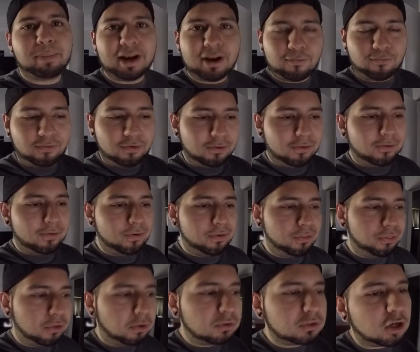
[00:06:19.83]
But I feel
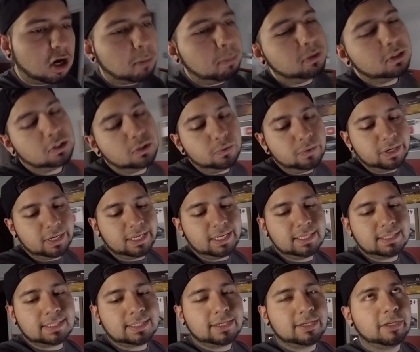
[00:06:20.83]
those
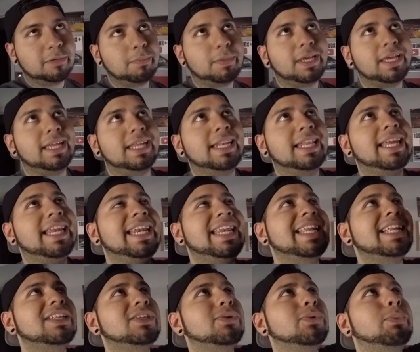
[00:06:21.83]
opportunities could be leading
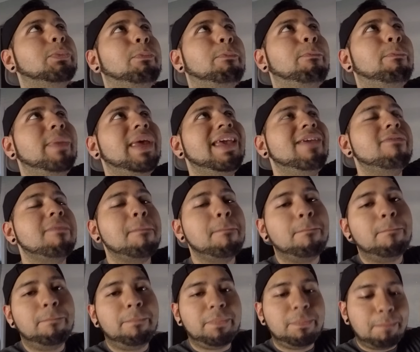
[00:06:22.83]
into
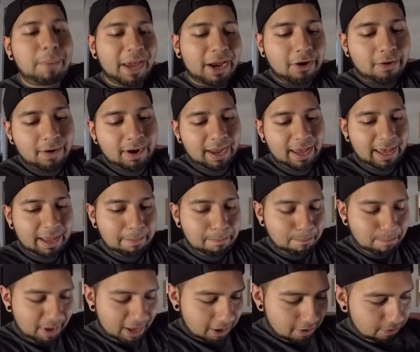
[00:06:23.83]
even bigger
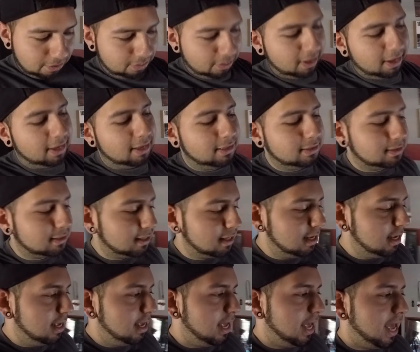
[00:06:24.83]
and better things,
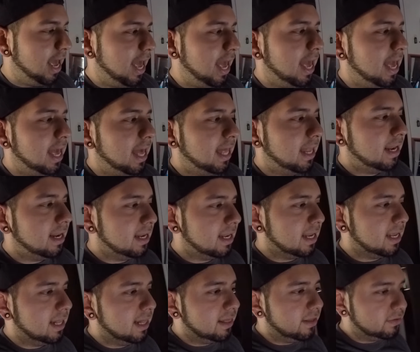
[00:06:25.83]
and
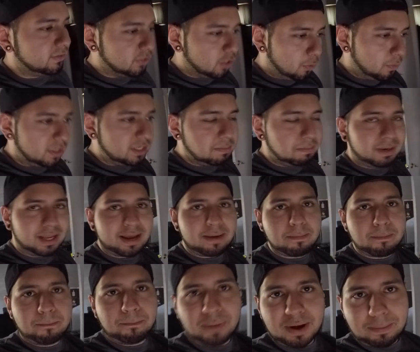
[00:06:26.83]
there's no one to
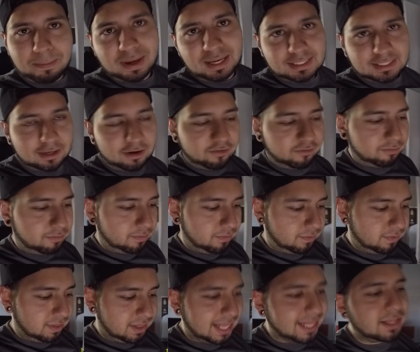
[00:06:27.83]
blame but myself
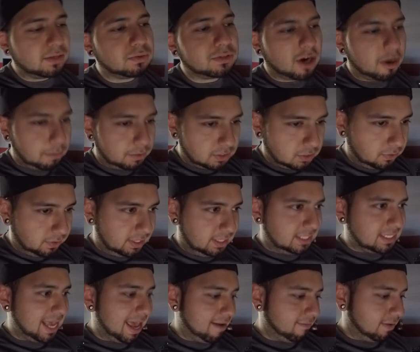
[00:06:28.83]
that those
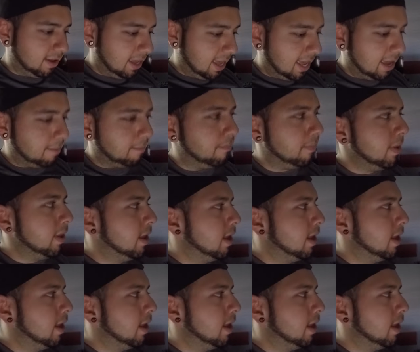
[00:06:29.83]
opportunities haven't came.